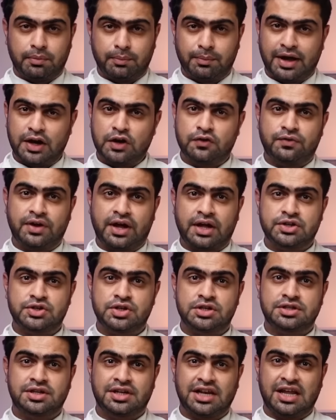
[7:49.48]

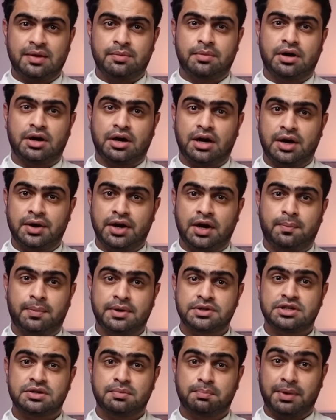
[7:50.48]
Manufacturers claim one hundred
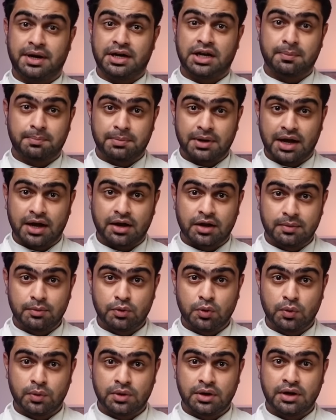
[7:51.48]
percent better plaque
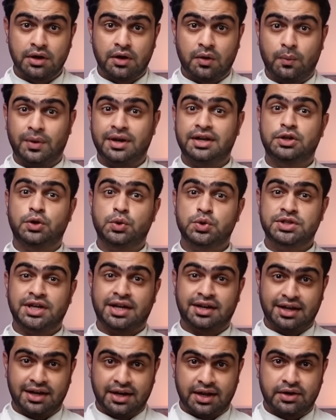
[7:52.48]
removal when
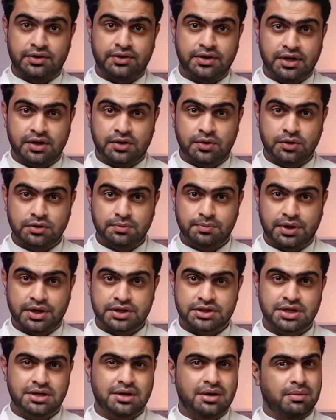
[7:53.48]
using an electric
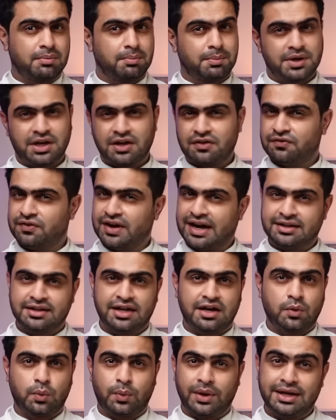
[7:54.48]
toothbrush, but I find
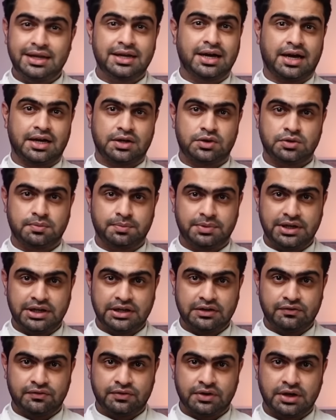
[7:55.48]
that very hard to
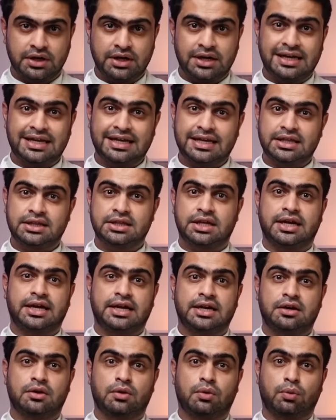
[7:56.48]
believe. In the
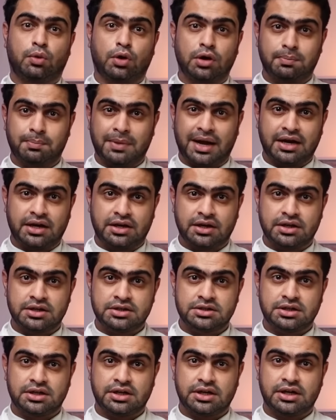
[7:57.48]
end, what
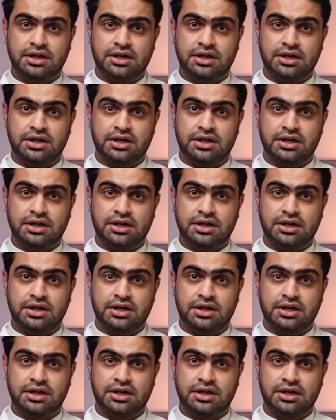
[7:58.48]
matters